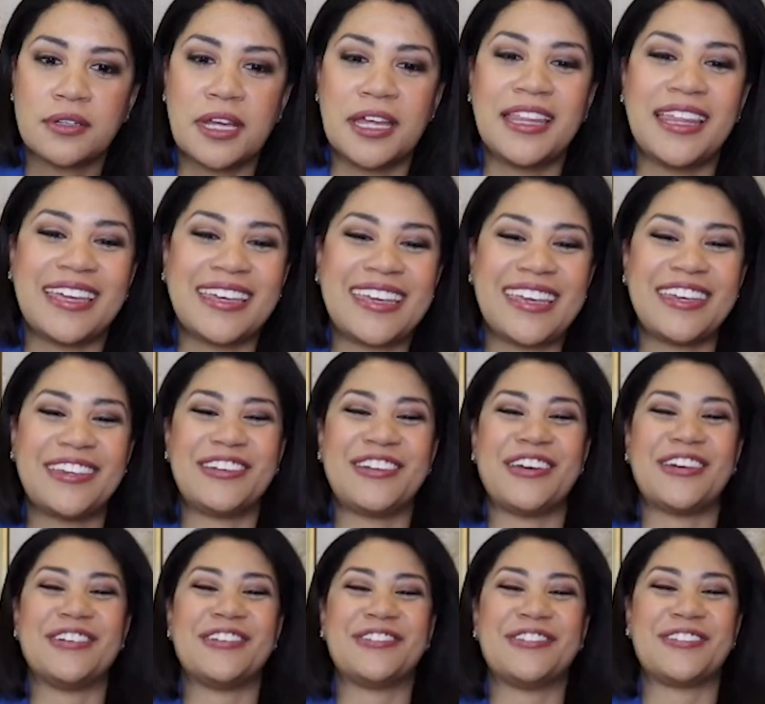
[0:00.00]
Like,
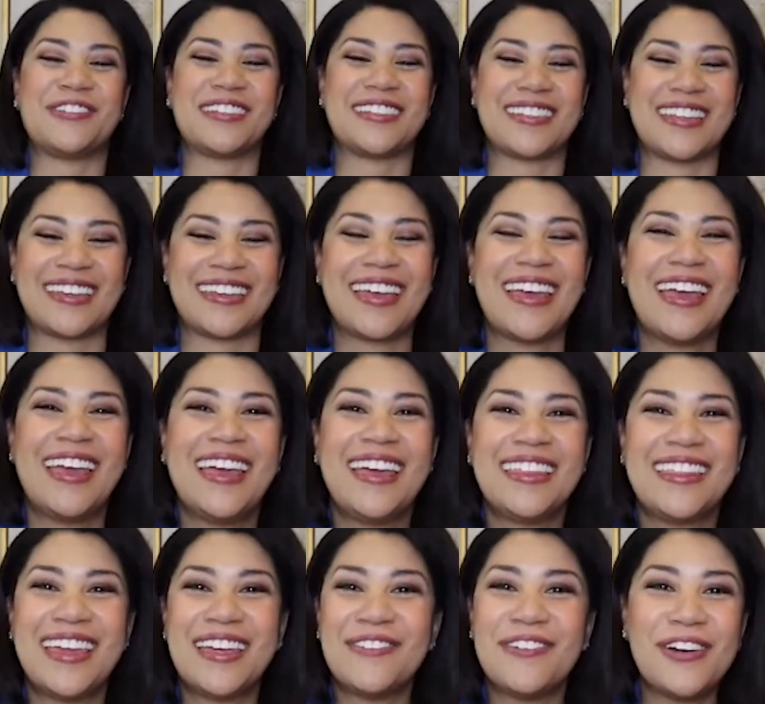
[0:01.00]
you're just like,
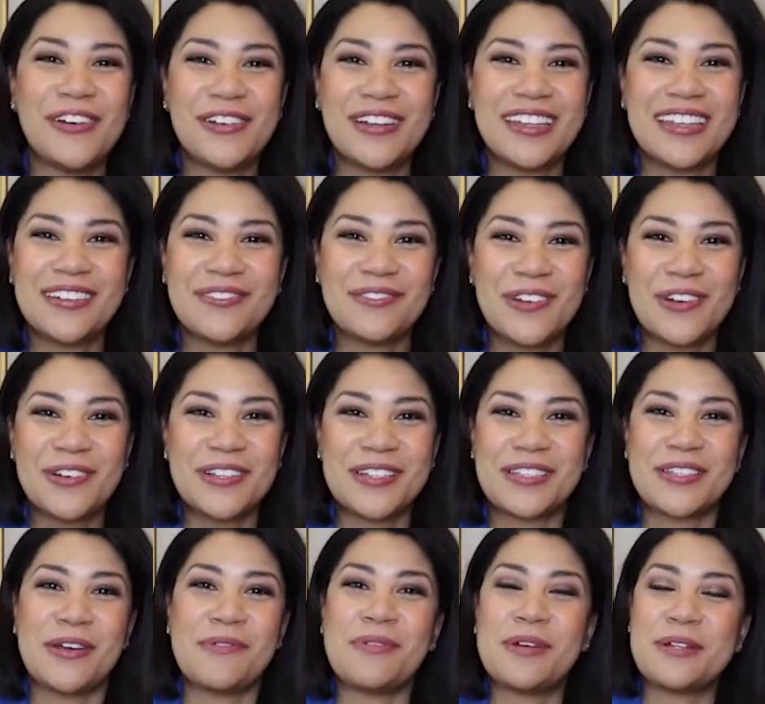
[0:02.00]
it wrote it
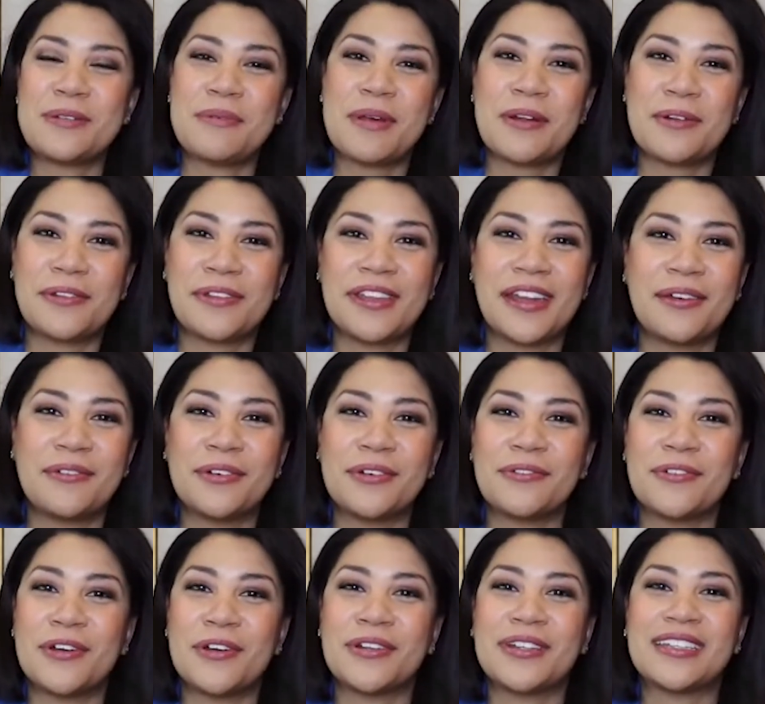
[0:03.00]
so much better than I would have
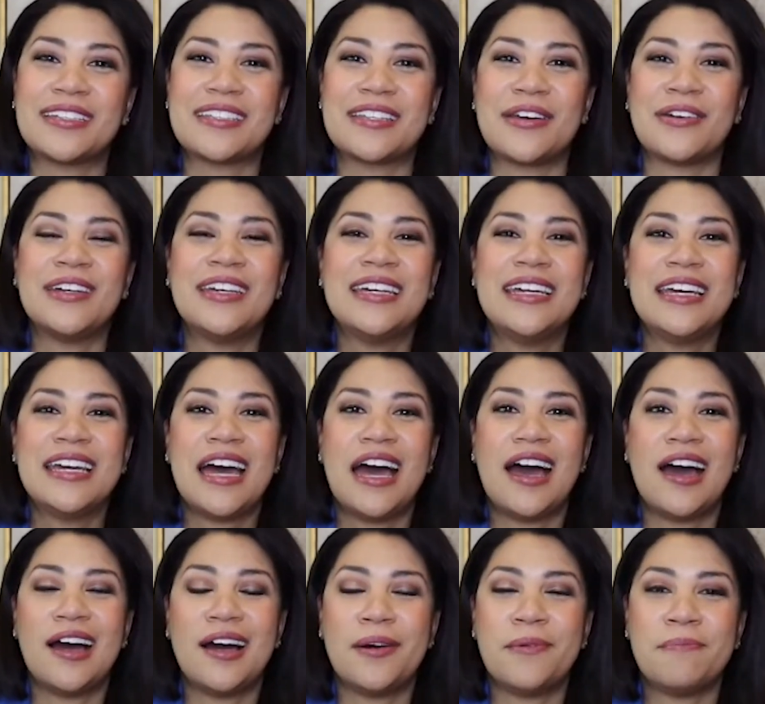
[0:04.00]
wrote it. So
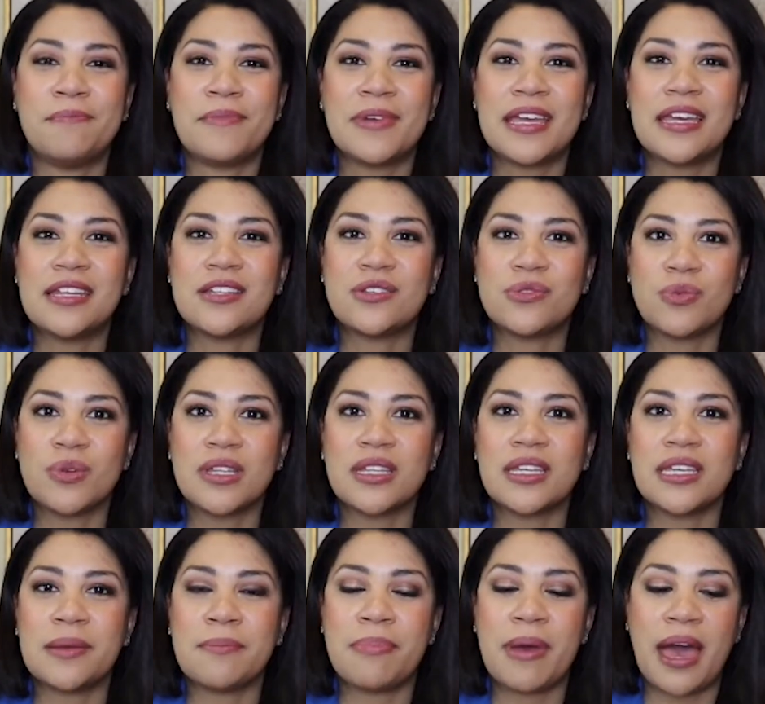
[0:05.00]
it's
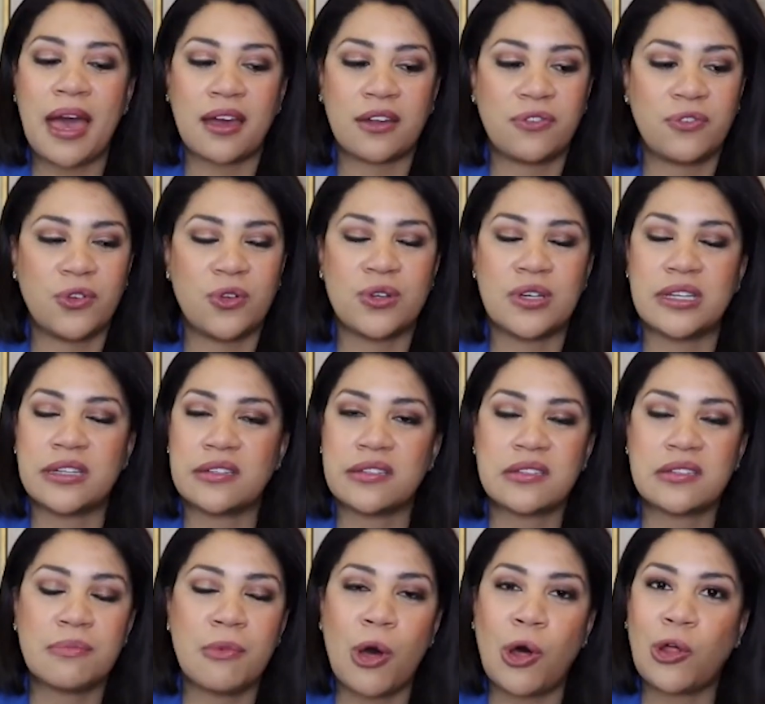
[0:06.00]
really impactful in
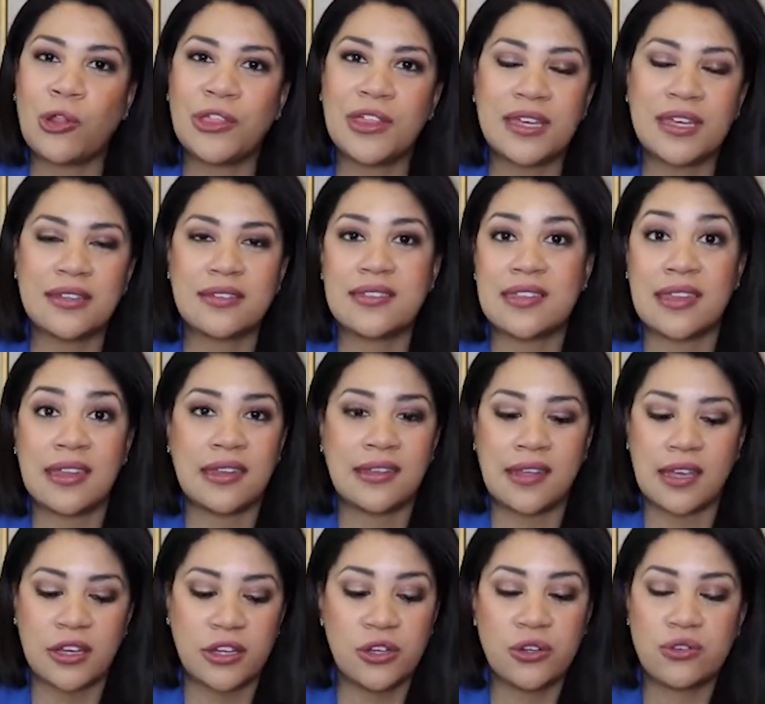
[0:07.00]
small things, and then
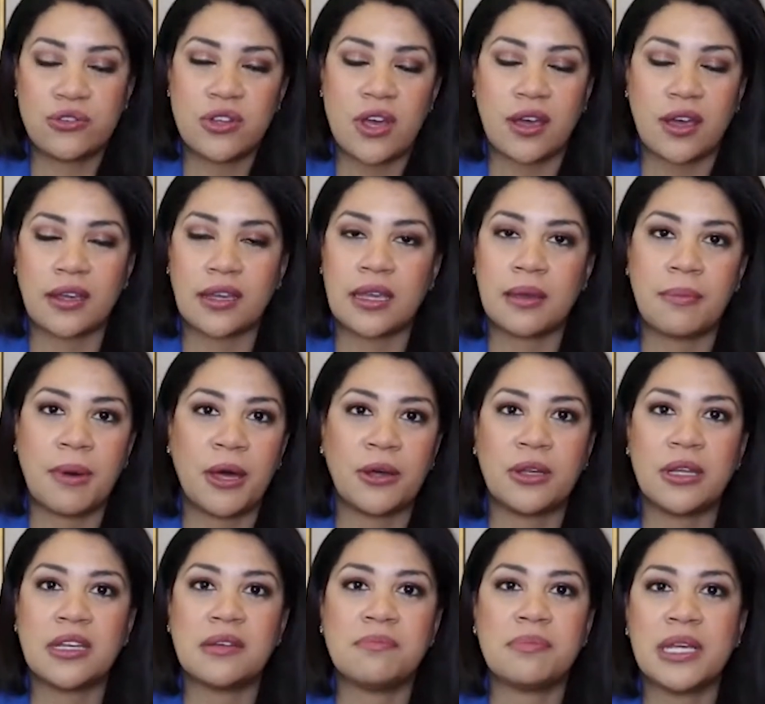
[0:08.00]
like you're talking about
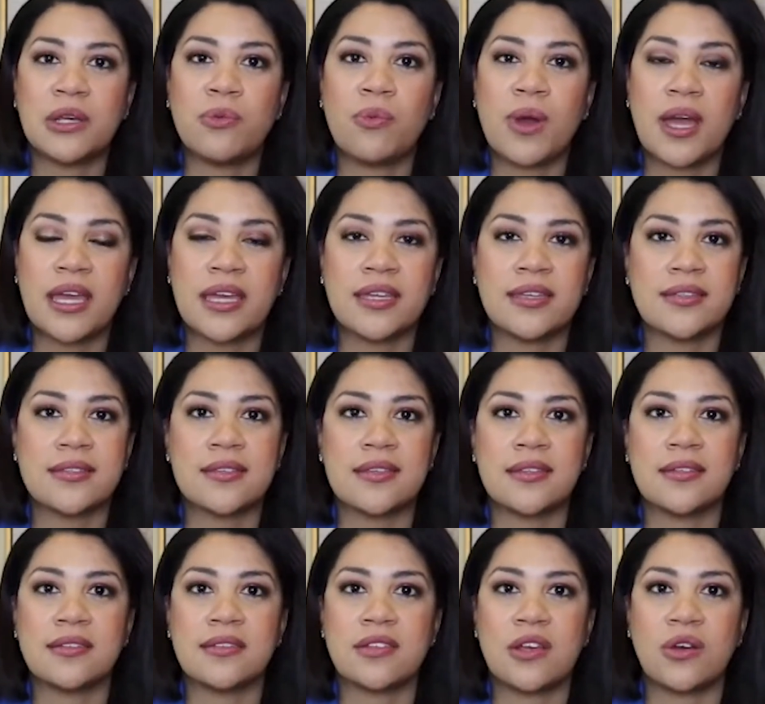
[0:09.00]
in big ways.
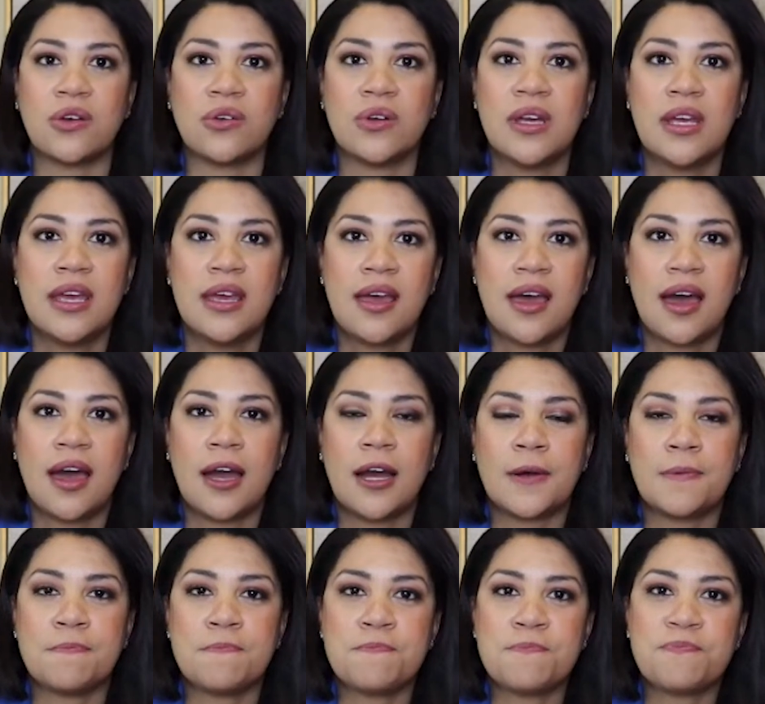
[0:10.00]
And so
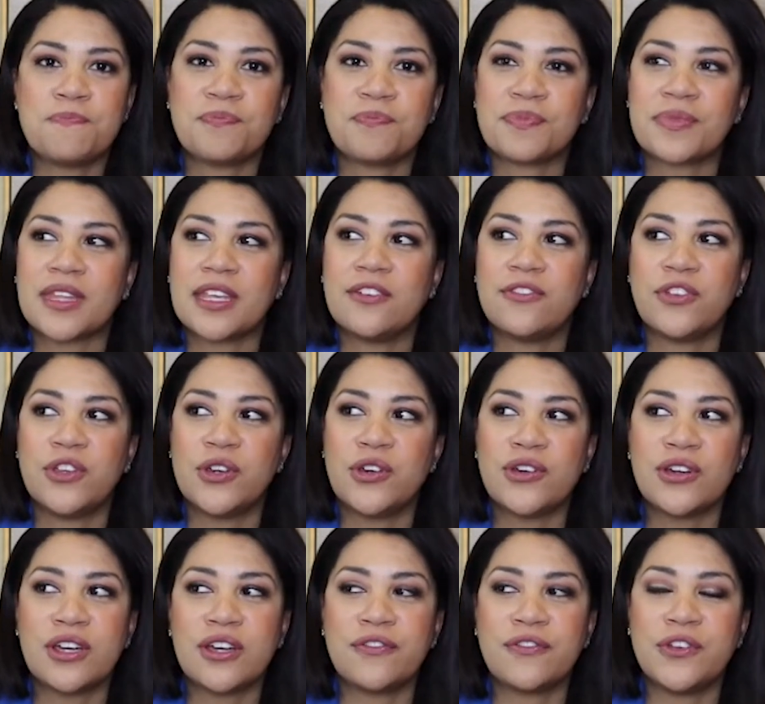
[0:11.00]
if you're
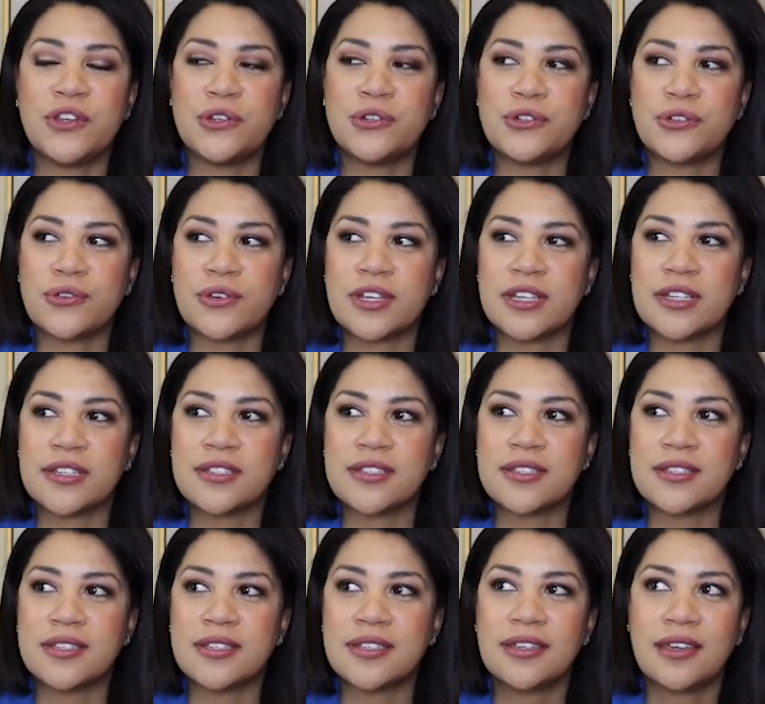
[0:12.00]
a
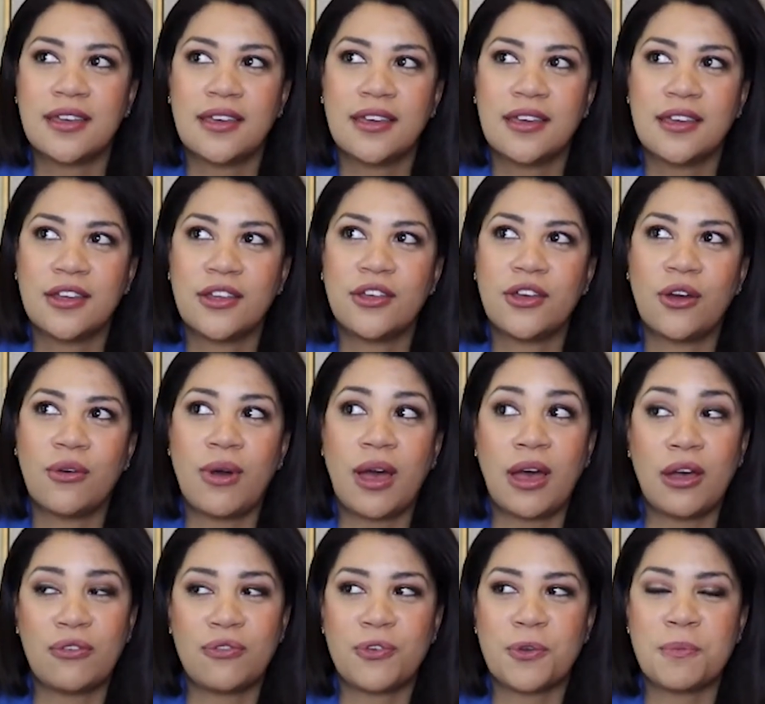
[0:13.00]
futurist, go
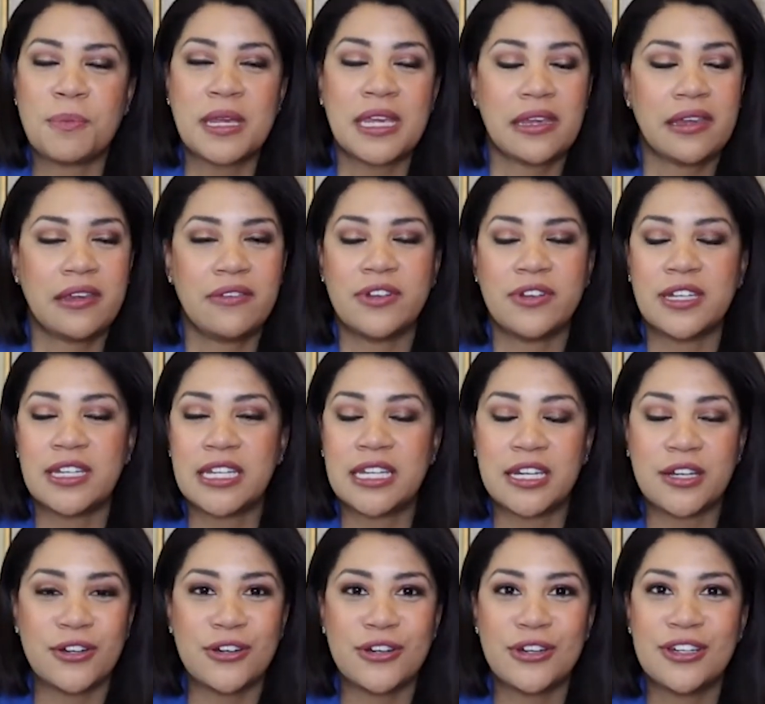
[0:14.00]
out for me even a
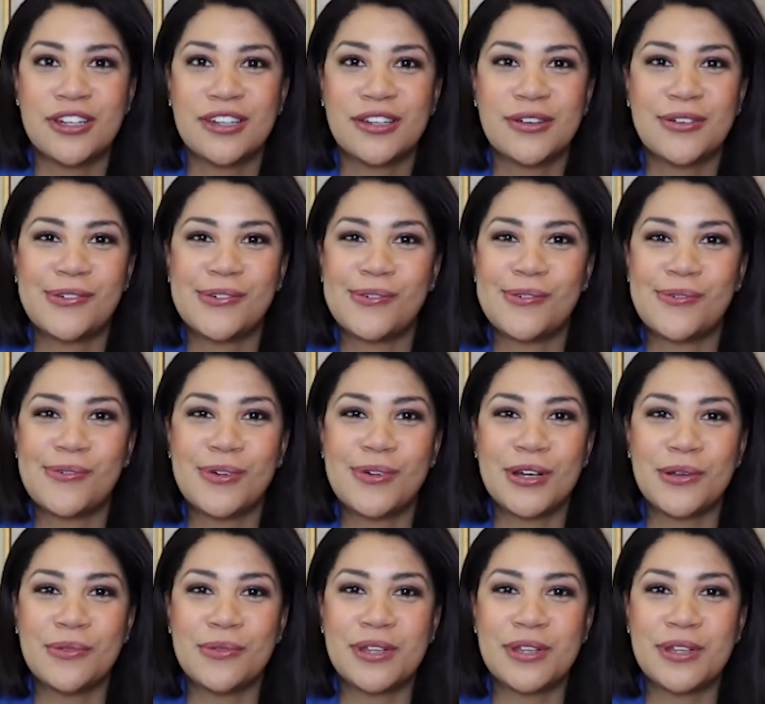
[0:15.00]
year. What are we